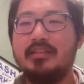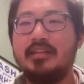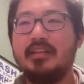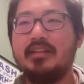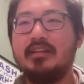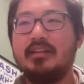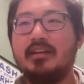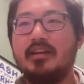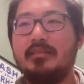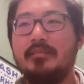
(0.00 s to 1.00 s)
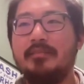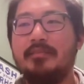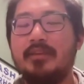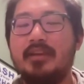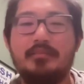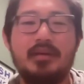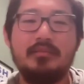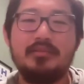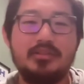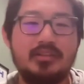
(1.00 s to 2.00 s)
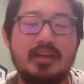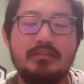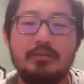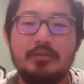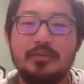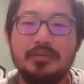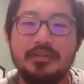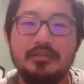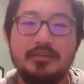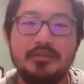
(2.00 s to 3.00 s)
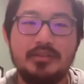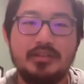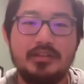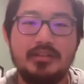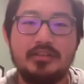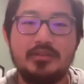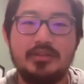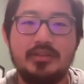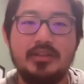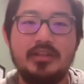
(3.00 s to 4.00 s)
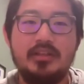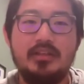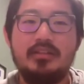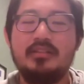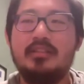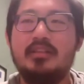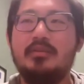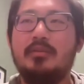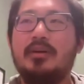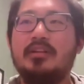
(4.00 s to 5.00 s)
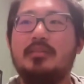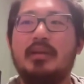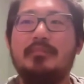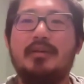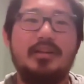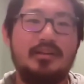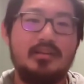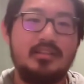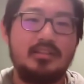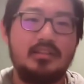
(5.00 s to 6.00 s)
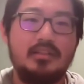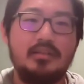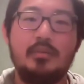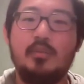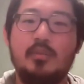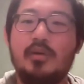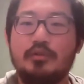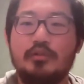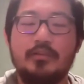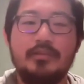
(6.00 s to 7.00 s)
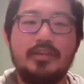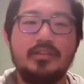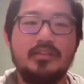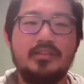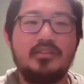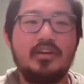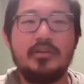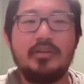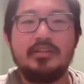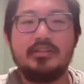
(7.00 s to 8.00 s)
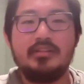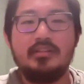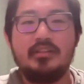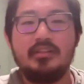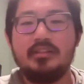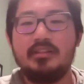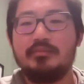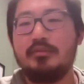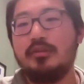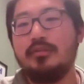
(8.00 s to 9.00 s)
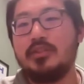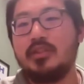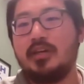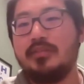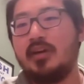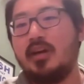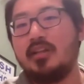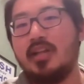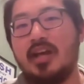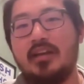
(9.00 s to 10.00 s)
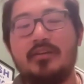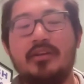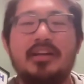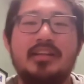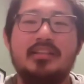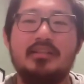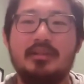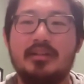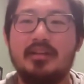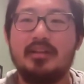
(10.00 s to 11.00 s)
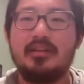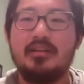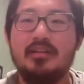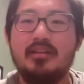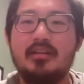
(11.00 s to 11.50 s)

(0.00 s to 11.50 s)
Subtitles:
did, and publishers and everyone really in the music industry didn't want to spend money unless it was proven, because it's so easy to prove yourself online, or not easy, but like